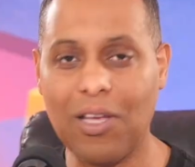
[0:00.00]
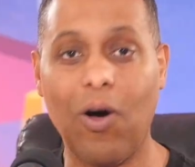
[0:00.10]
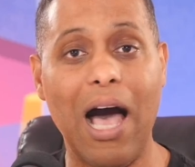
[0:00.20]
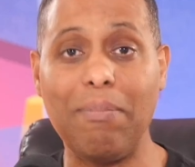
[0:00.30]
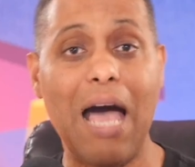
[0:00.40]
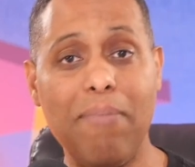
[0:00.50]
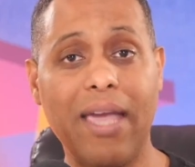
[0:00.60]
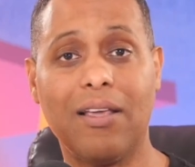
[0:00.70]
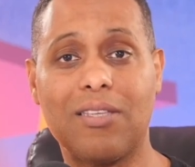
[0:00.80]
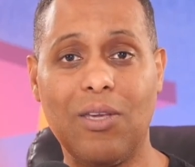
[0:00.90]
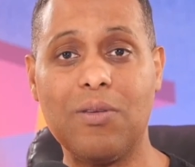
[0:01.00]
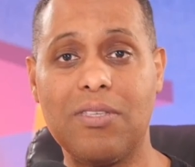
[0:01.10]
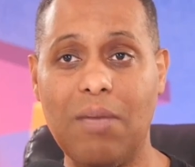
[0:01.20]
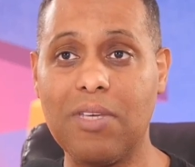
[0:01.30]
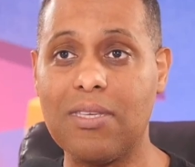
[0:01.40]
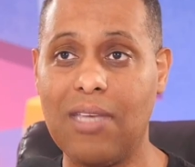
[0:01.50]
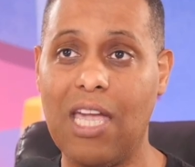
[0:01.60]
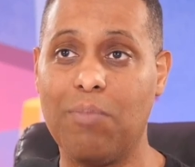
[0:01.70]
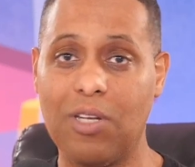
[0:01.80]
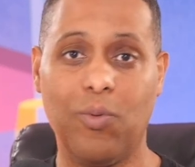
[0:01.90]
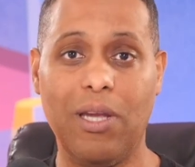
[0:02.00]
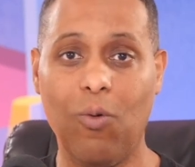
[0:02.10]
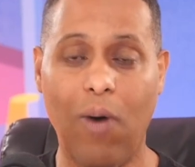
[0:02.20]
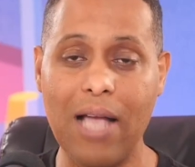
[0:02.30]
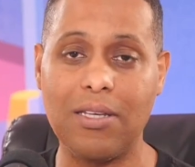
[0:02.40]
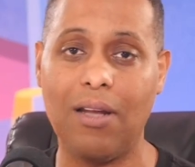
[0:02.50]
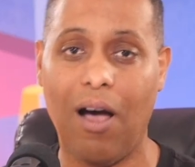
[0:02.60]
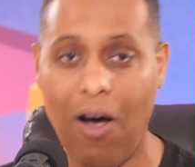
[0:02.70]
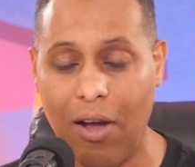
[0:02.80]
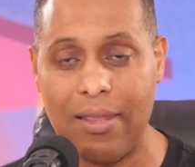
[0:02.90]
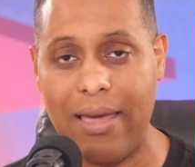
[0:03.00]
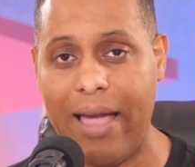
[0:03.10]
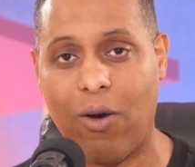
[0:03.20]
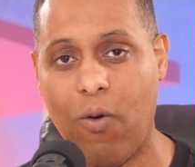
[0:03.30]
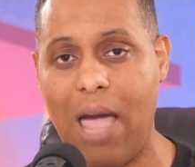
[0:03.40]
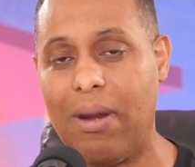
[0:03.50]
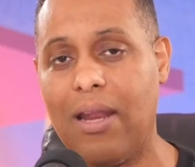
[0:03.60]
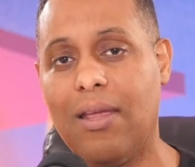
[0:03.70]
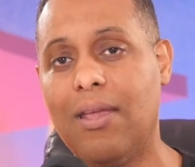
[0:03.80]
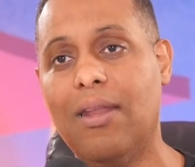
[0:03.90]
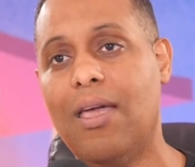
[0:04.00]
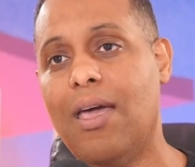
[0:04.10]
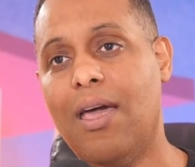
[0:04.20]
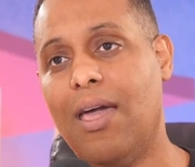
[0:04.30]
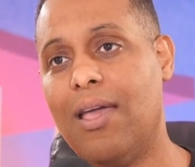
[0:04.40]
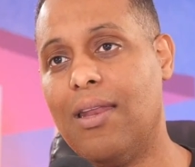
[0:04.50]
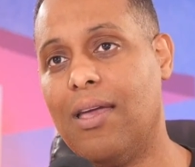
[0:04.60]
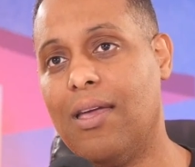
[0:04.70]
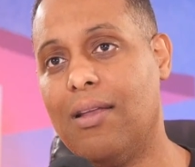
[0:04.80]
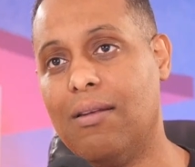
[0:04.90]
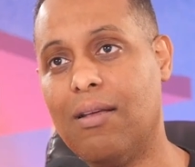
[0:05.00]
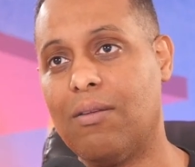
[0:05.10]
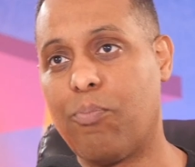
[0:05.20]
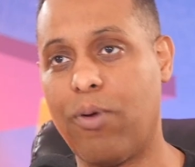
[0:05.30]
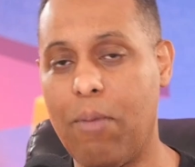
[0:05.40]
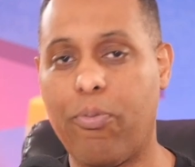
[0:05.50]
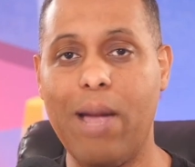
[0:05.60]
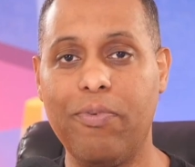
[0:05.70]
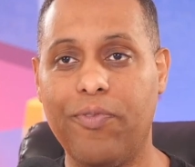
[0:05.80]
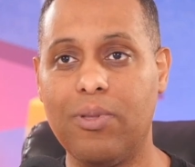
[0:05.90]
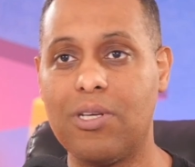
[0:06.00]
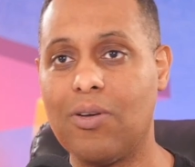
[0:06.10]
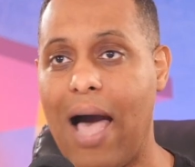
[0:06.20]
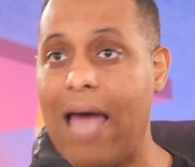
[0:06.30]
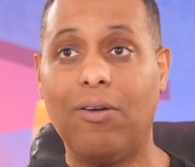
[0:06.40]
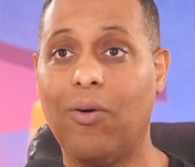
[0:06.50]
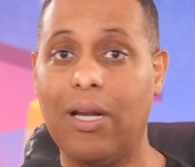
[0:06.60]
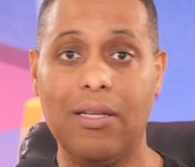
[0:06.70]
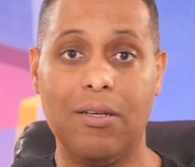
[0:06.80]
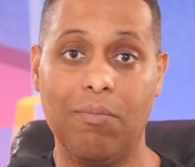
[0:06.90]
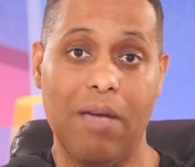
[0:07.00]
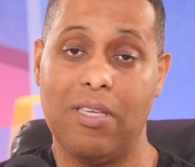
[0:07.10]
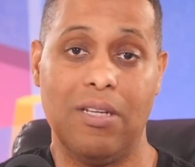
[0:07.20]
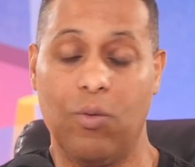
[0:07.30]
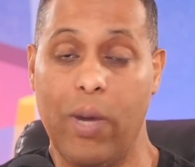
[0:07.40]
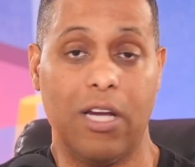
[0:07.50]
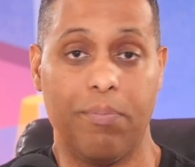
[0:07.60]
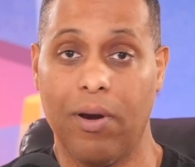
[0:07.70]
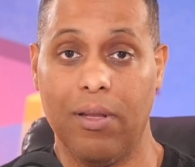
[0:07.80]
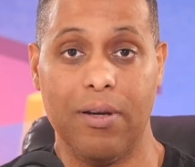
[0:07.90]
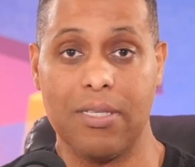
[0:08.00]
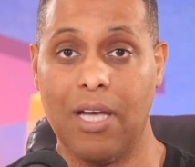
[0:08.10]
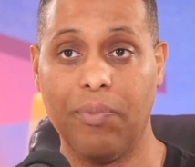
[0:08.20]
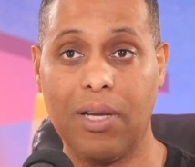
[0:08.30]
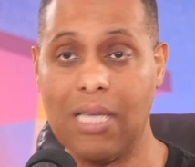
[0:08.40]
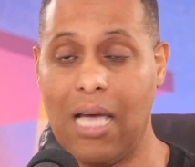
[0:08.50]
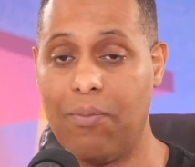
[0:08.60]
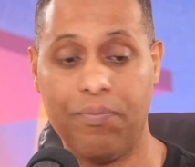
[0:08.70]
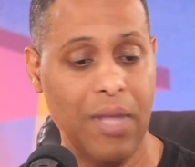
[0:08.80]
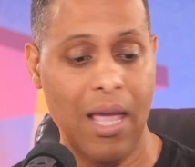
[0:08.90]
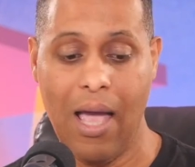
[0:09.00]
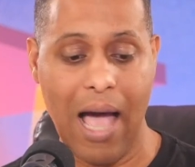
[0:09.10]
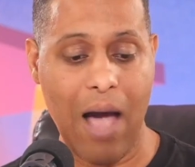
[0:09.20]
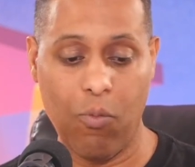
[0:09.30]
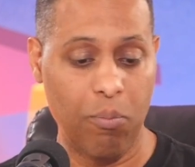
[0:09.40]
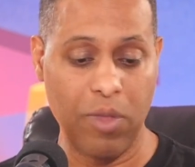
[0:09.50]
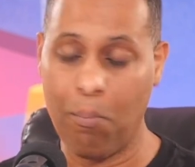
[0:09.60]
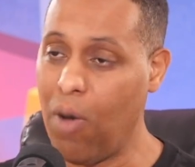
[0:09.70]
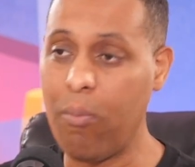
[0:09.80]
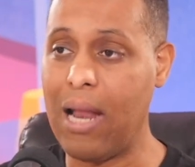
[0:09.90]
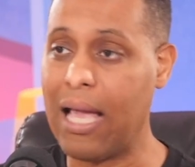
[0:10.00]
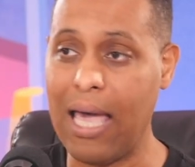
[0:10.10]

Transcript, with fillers: So I'm not making excuses. I'm just saying between watching all of that, cramming it in, and then prep, prepping for the show. I don't know what I need to do. Maybe I just need to wake up earlier or something. Because I, I, the moment I